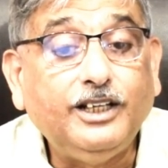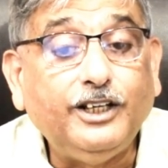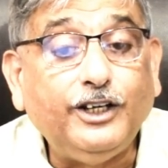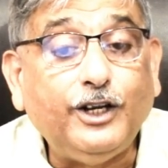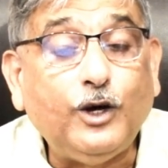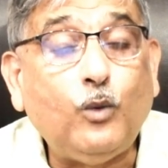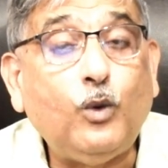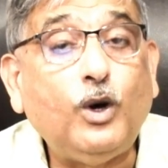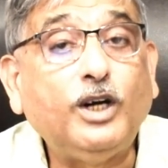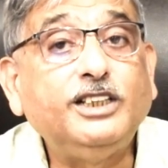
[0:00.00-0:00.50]

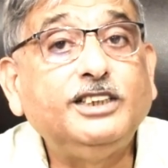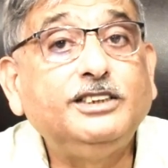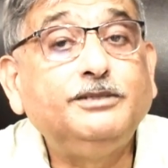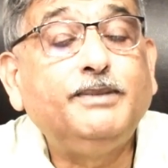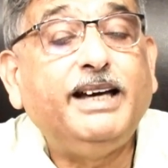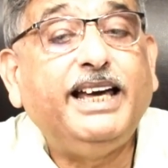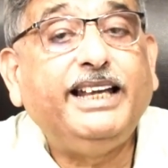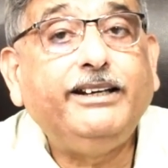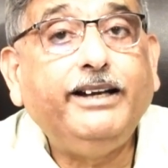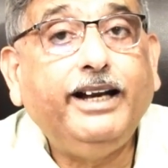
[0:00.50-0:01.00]
Now what is
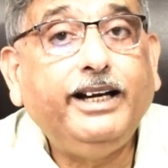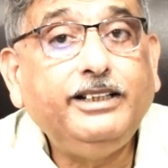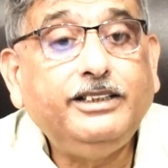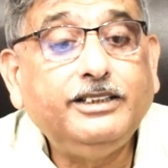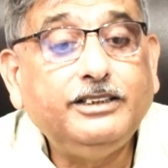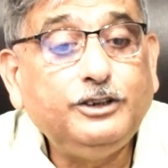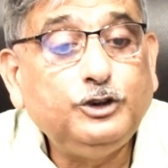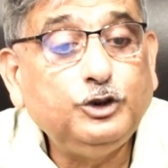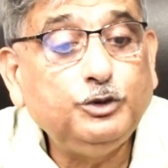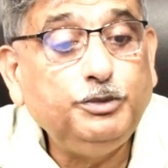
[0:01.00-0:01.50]
my
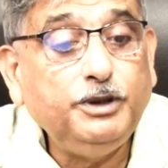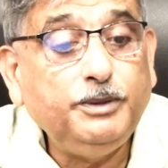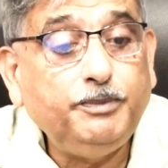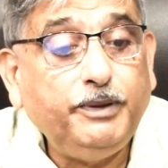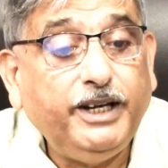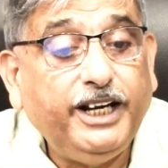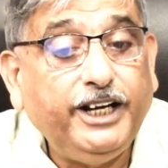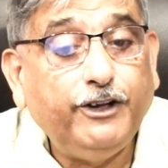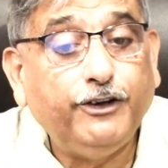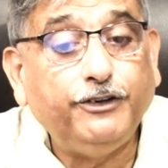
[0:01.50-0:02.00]
rental to be
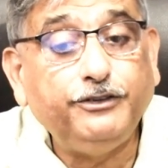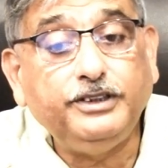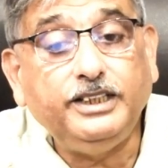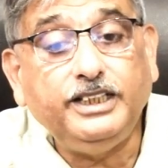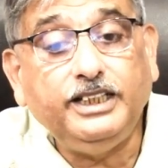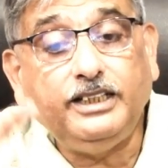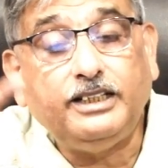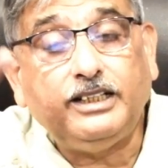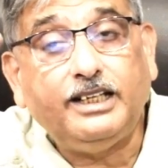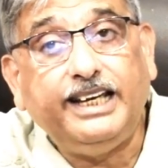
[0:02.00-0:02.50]
paid on
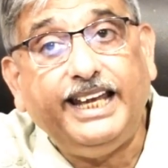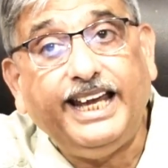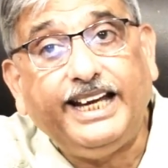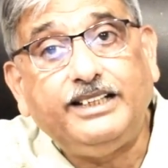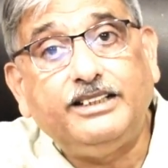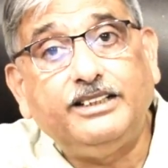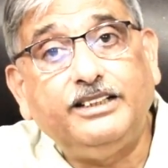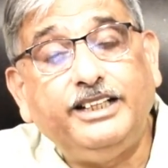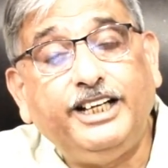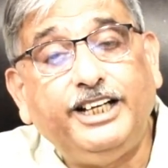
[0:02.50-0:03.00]
the
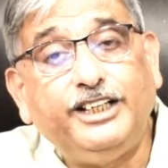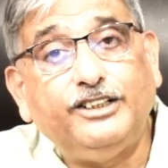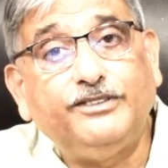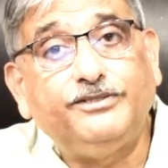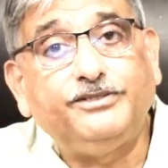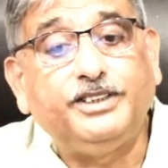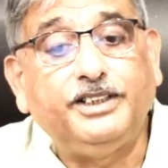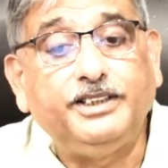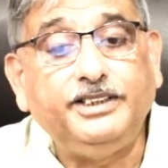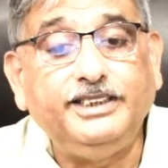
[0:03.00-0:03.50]
collector rate
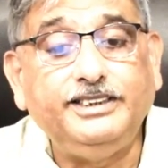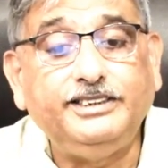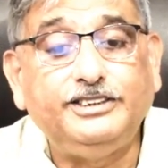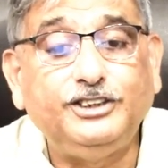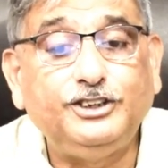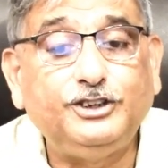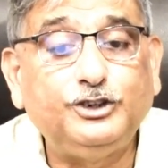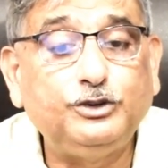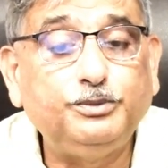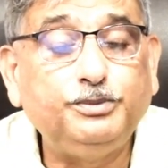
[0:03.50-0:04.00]
of
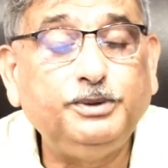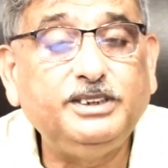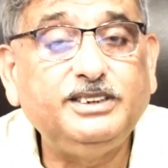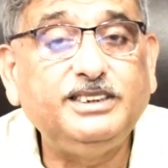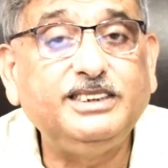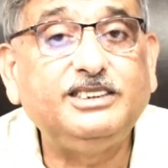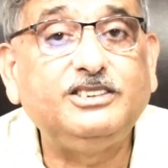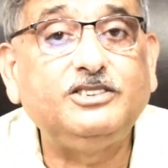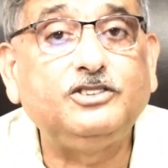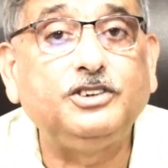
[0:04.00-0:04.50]
36 rupees
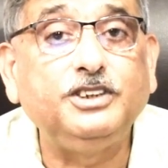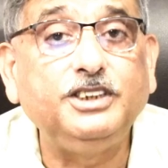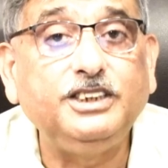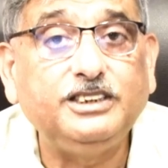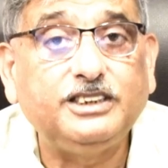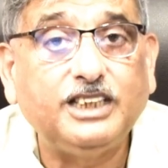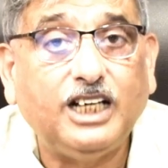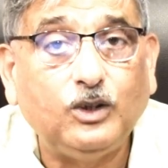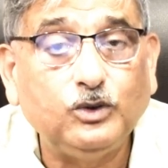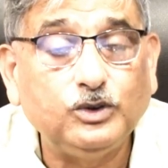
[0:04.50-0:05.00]
is
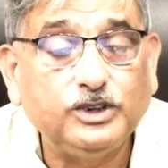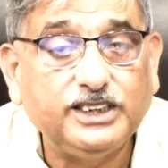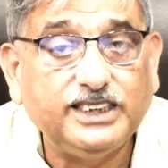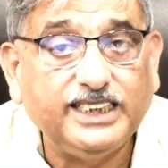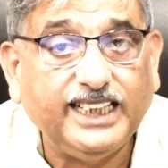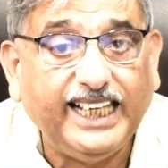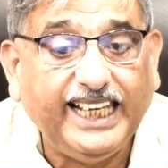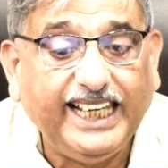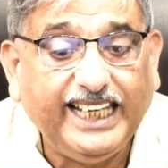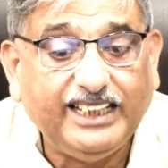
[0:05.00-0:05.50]

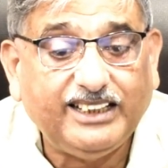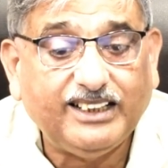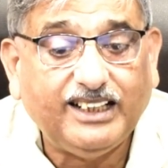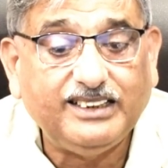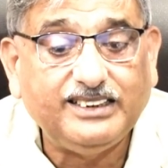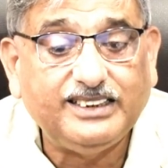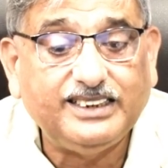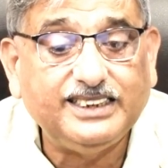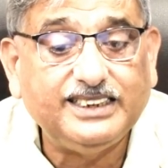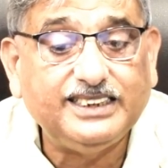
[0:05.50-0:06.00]

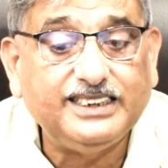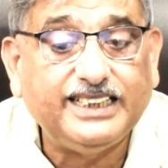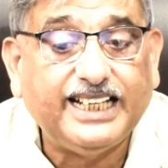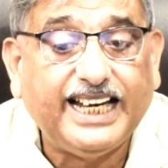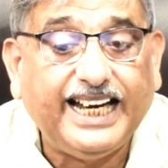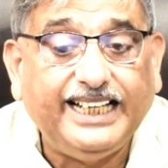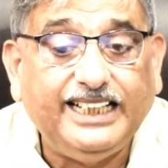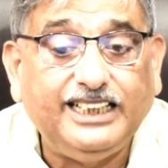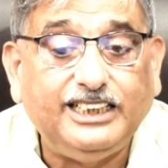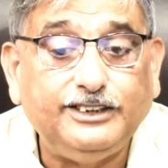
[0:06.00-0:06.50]

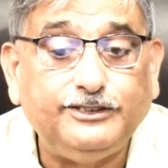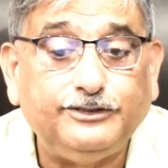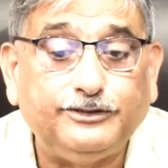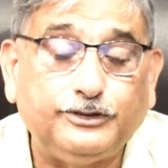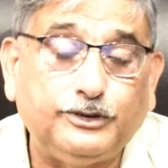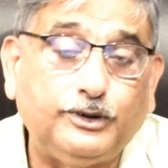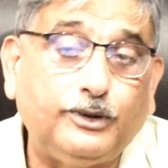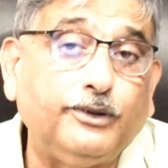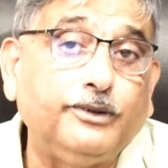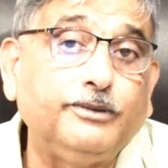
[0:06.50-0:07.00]

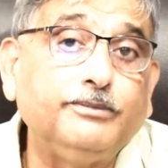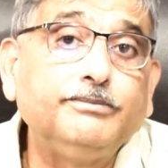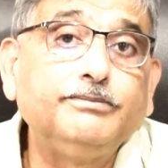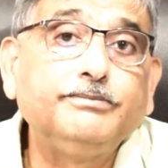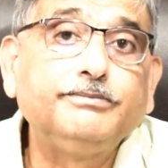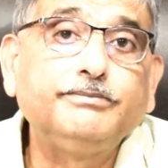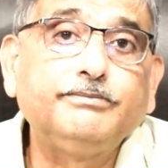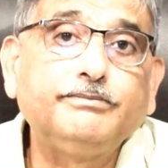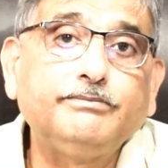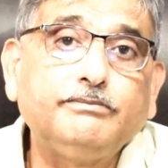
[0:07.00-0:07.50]
3,894
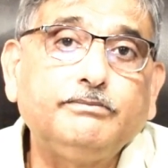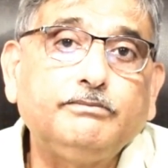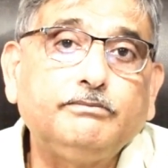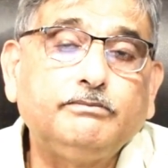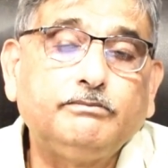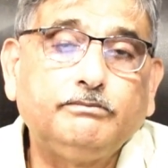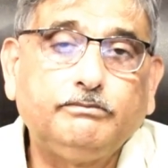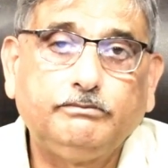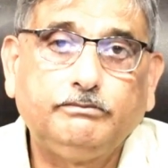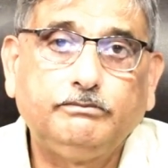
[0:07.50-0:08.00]

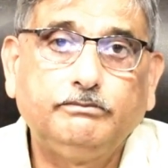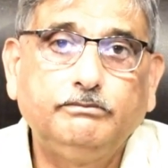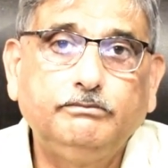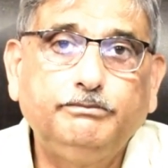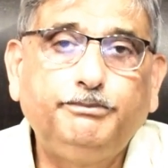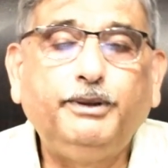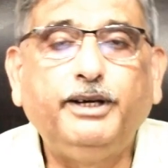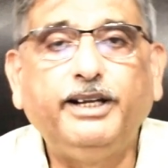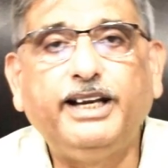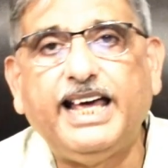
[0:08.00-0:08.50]

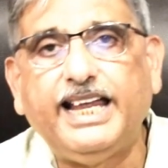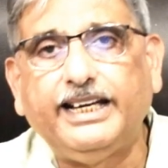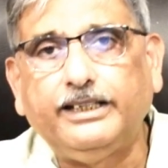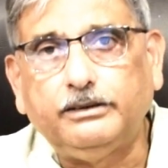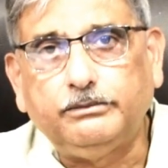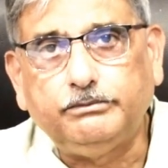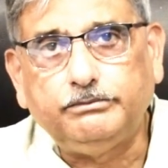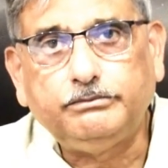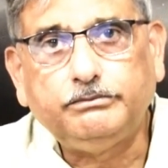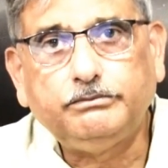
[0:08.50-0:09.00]
per annum.